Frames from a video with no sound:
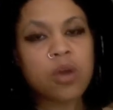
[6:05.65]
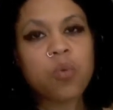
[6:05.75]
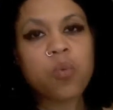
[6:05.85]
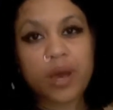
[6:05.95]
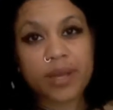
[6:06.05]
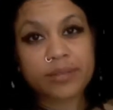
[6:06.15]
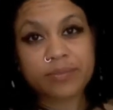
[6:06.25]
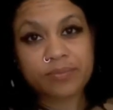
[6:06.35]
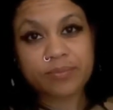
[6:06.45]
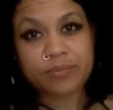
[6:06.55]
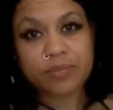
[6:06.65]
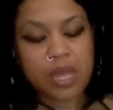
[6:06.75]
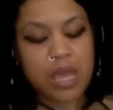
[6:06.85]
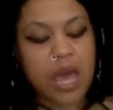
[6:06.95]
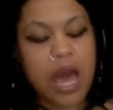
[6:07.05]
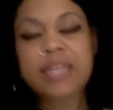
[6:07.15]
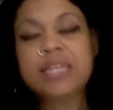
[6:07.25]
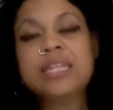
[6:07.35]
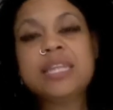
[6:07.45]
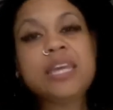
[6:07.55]
1, I
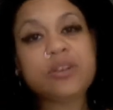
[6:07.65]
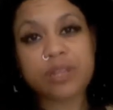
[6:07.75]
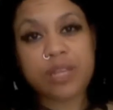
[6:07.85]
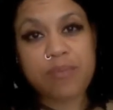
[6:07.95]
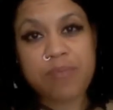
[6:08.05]
literally